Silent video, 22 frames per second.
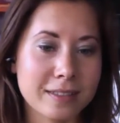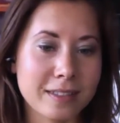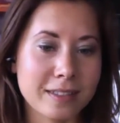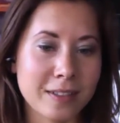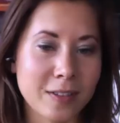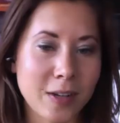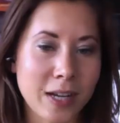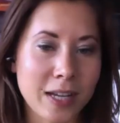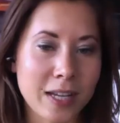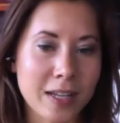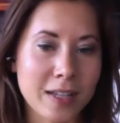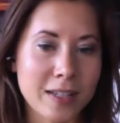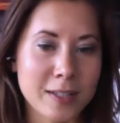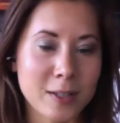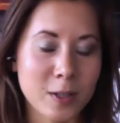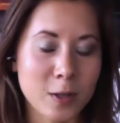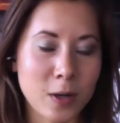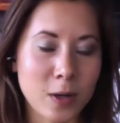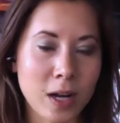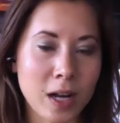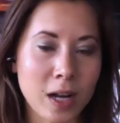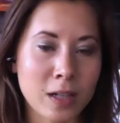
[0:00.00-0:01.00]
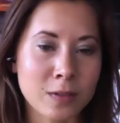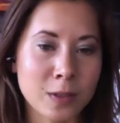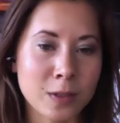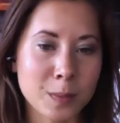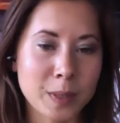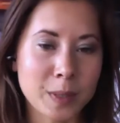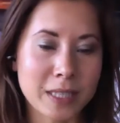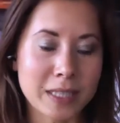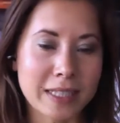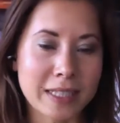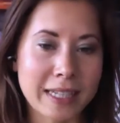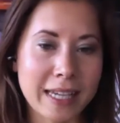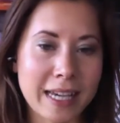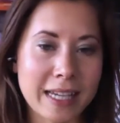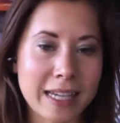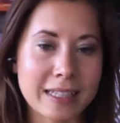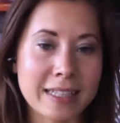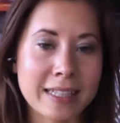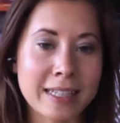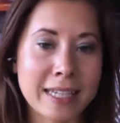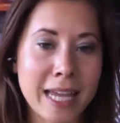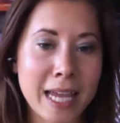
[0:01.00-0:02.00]
Okay, so I'll repeat it
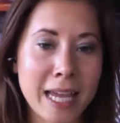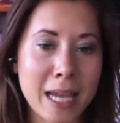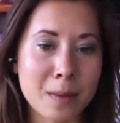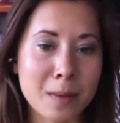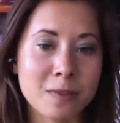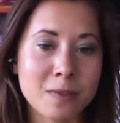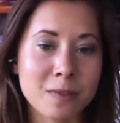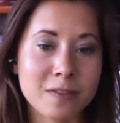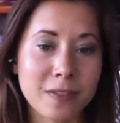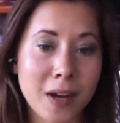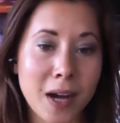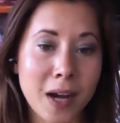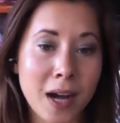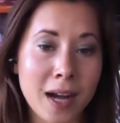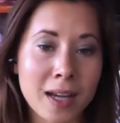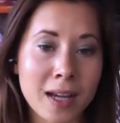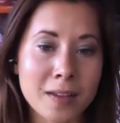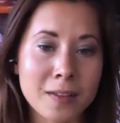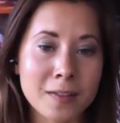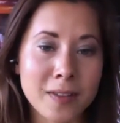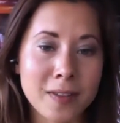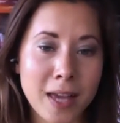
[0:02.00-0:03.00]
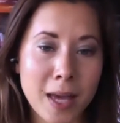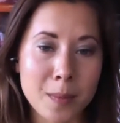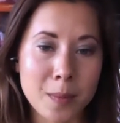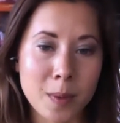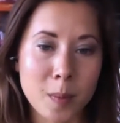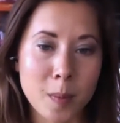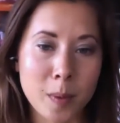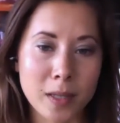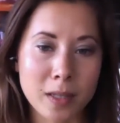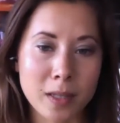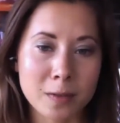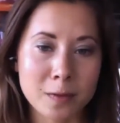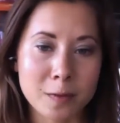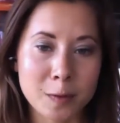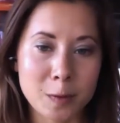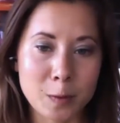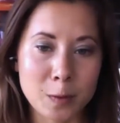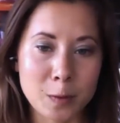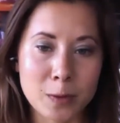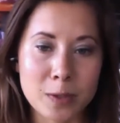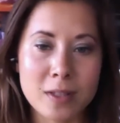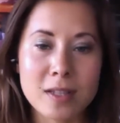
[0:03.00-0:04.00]
again. Name 5 happy belly
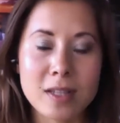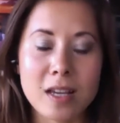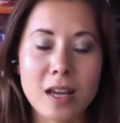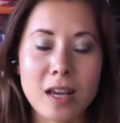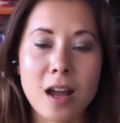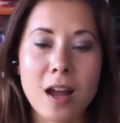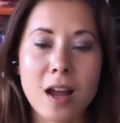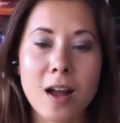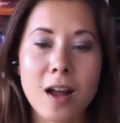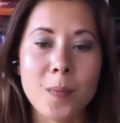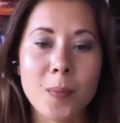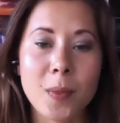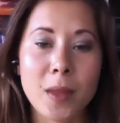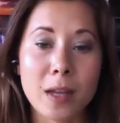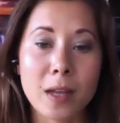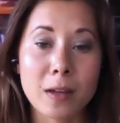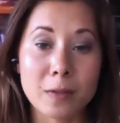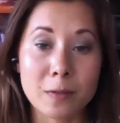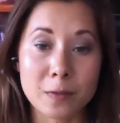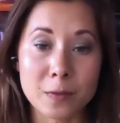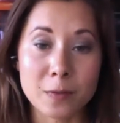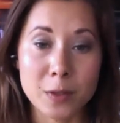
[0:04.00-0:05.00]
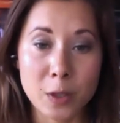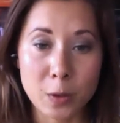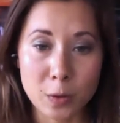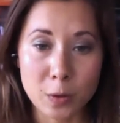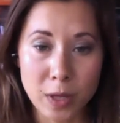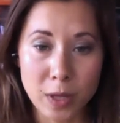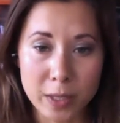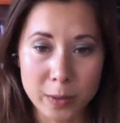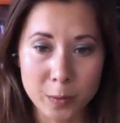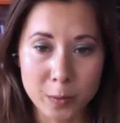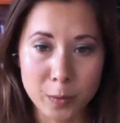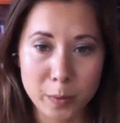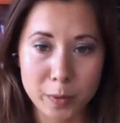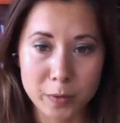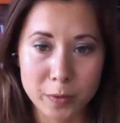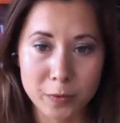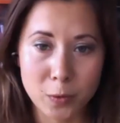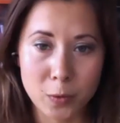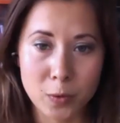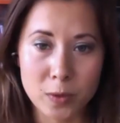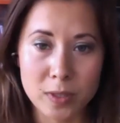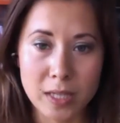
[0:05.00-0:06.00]
foods. So that would be
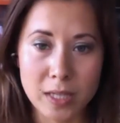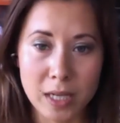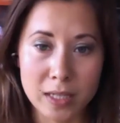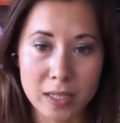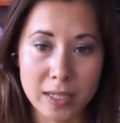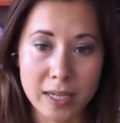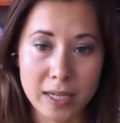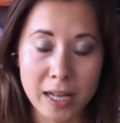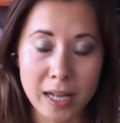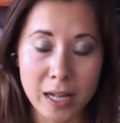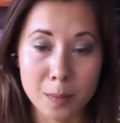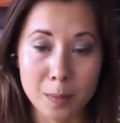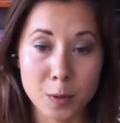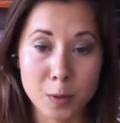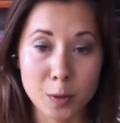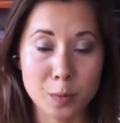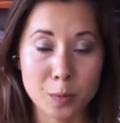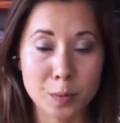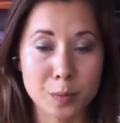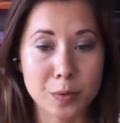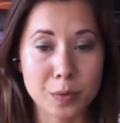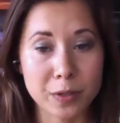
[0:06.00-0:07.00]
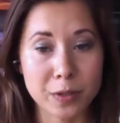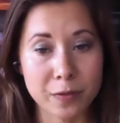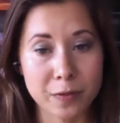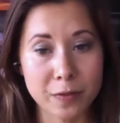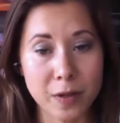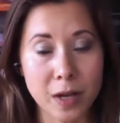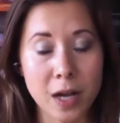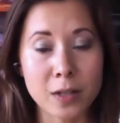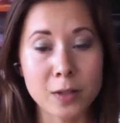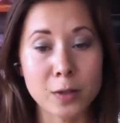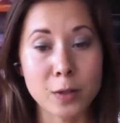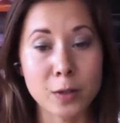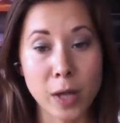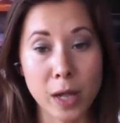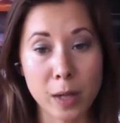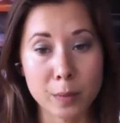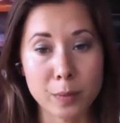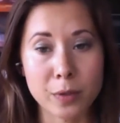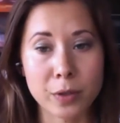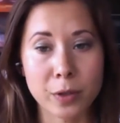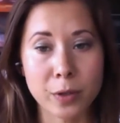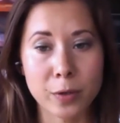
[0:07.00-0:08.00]
foods that help to
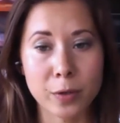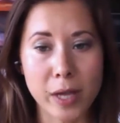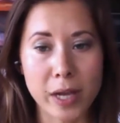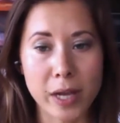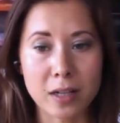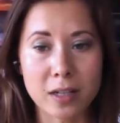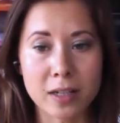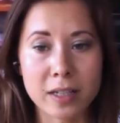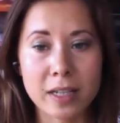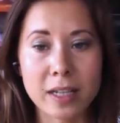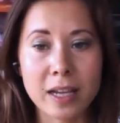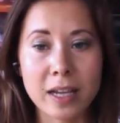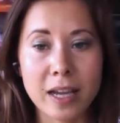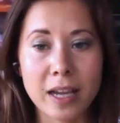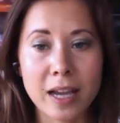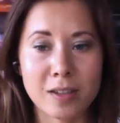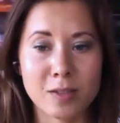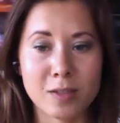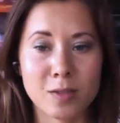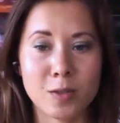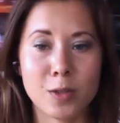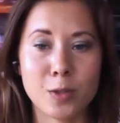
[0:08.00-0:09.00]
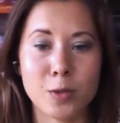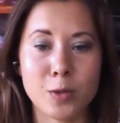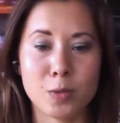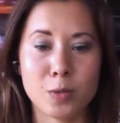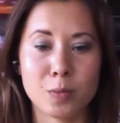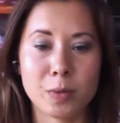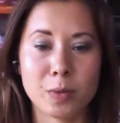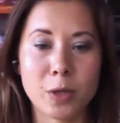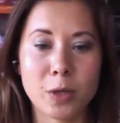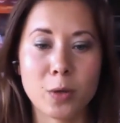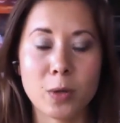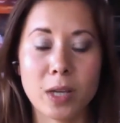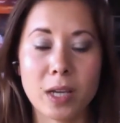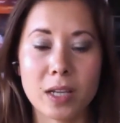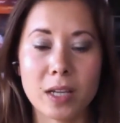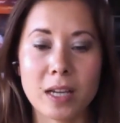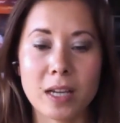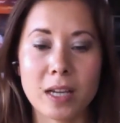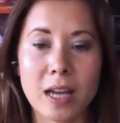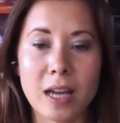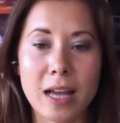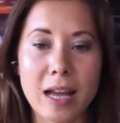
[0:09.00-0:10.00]
help regularity and reduce bloating,
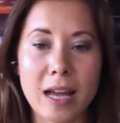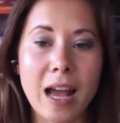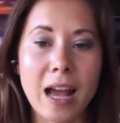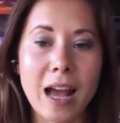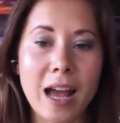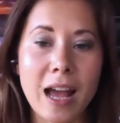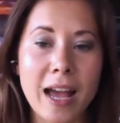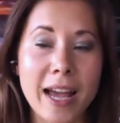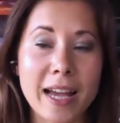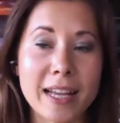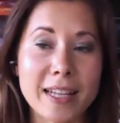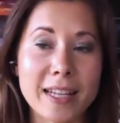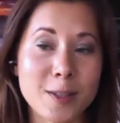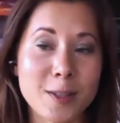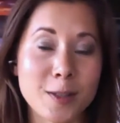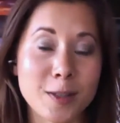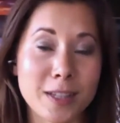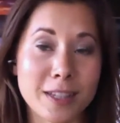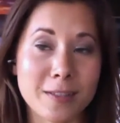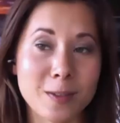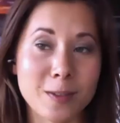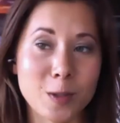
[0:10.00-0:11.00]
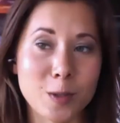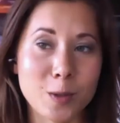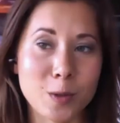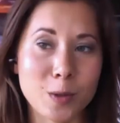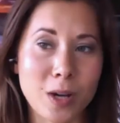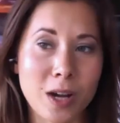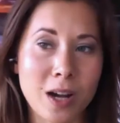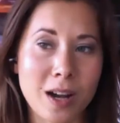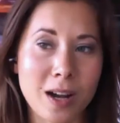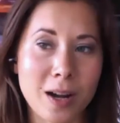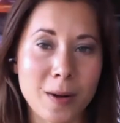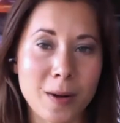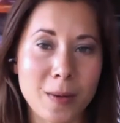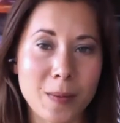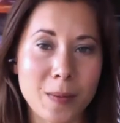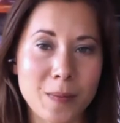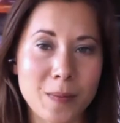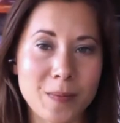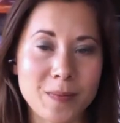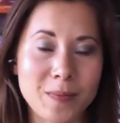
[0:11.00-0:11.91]
and to give you kind